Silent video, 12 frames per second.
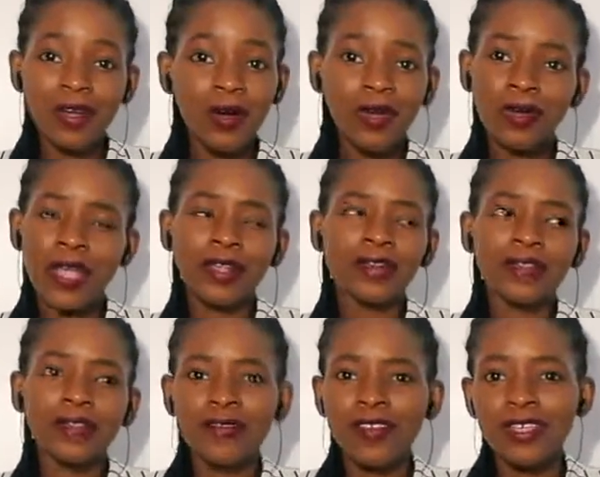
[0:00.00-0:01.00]
on any
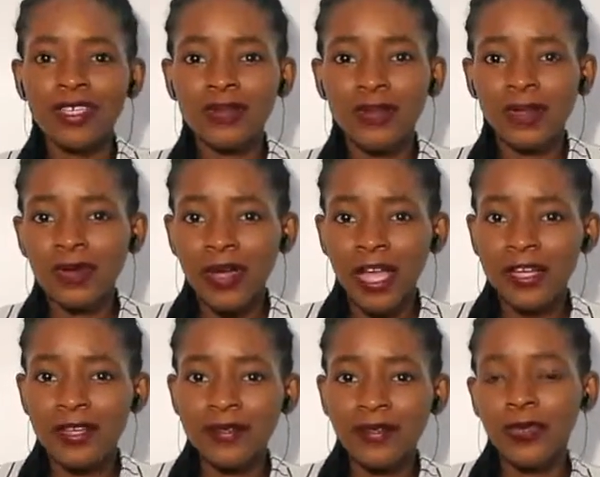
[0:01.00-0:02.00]
of the videos below
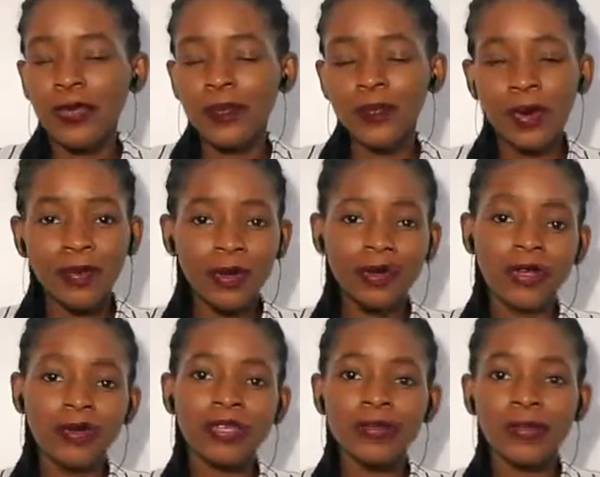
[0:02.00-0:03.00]
and will
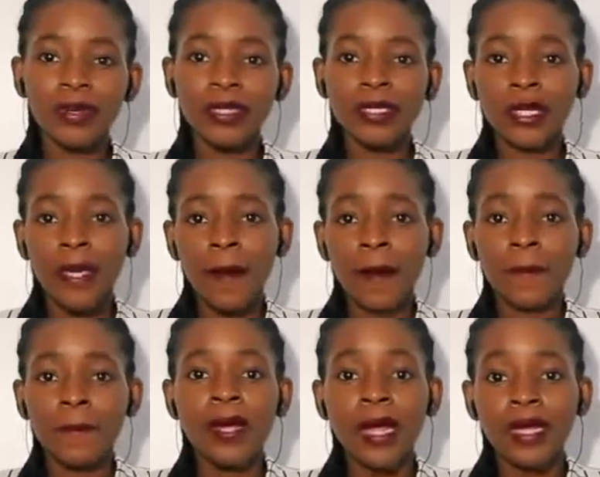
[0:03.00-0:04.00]
probably respond
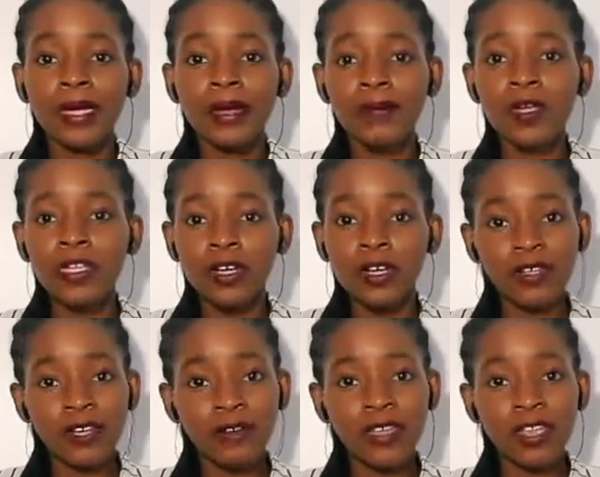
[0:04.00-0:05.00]
back a big shout
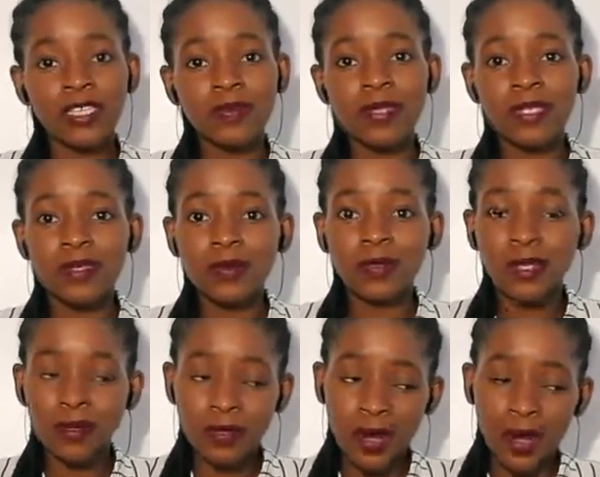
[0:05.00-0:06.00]
out to everyone that's been
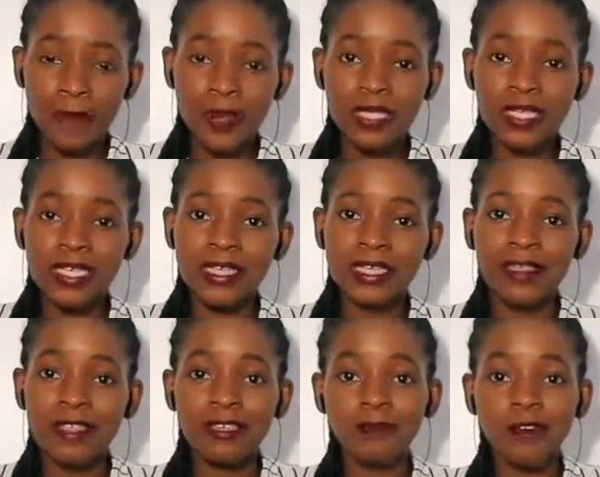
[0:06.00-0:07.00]
subscribing
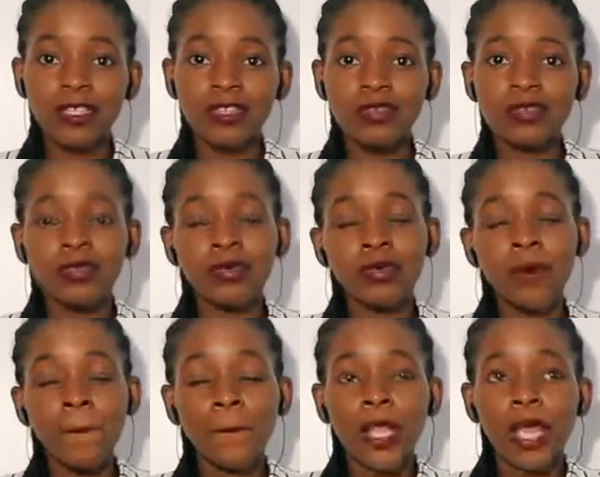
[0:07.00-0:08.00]
suggesting things for us to
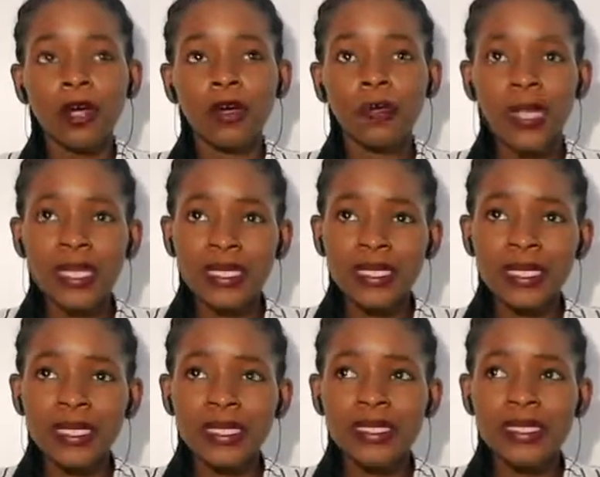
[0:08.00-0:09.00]
do
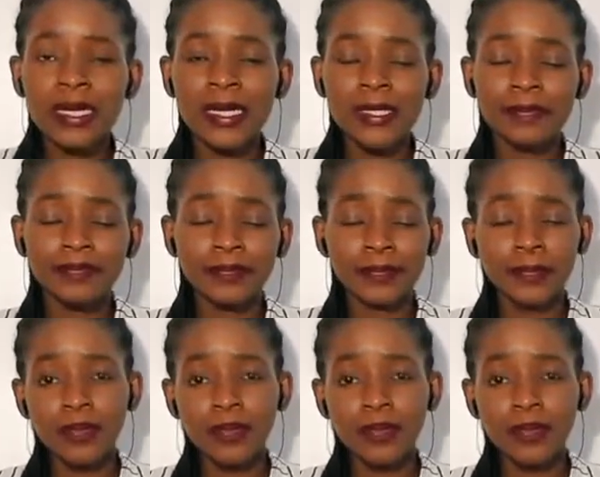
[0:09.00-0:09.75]
commenting um